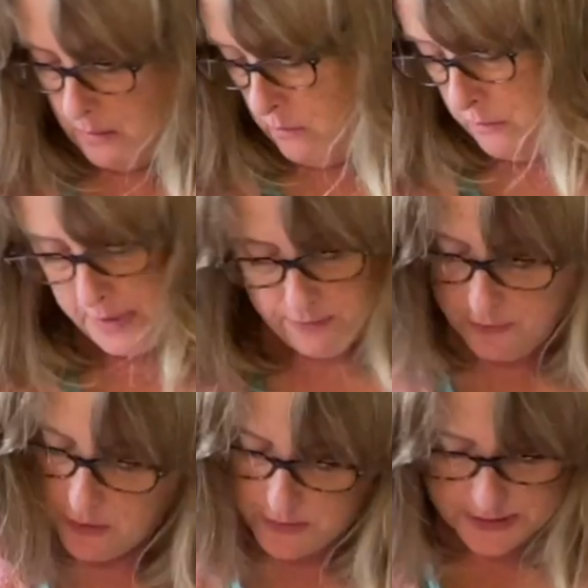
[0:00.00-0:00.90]
whatever
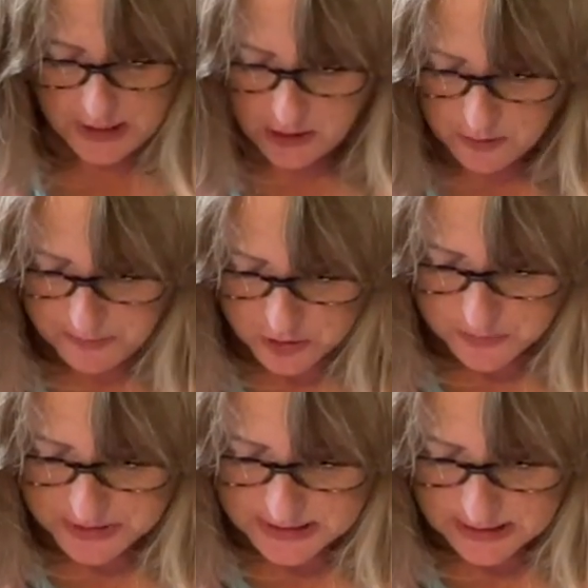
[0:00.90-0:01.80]
you decide your
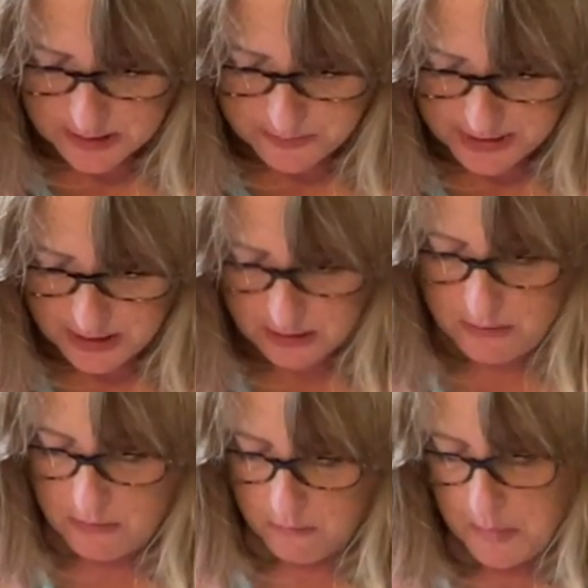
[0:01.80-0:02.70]
measurement's going to be.
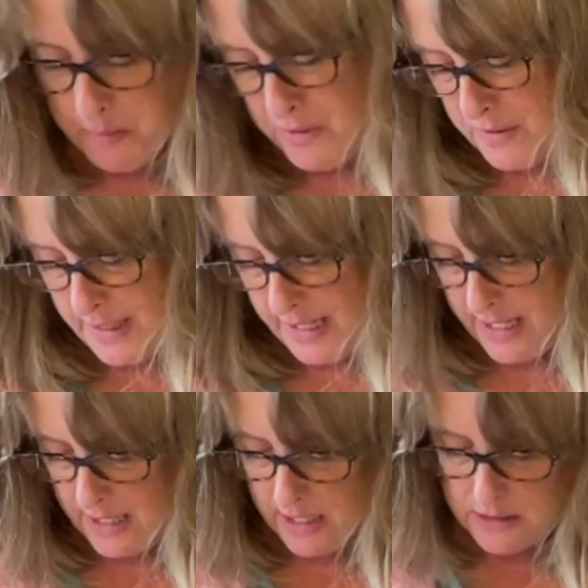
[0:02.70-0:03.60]
Remember,
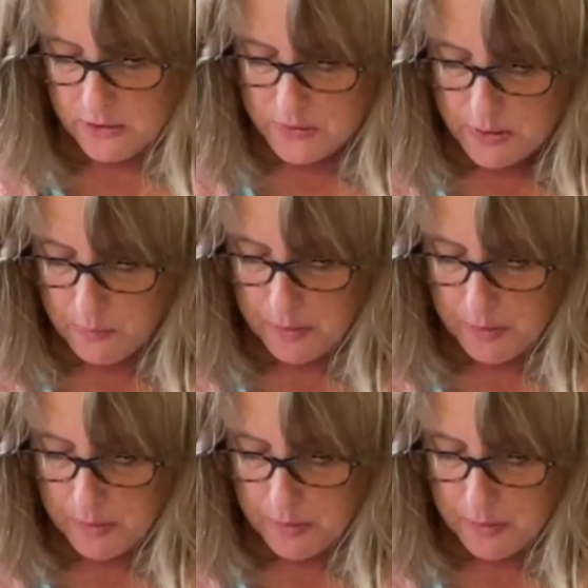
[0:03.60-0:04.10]
again, I do somewhere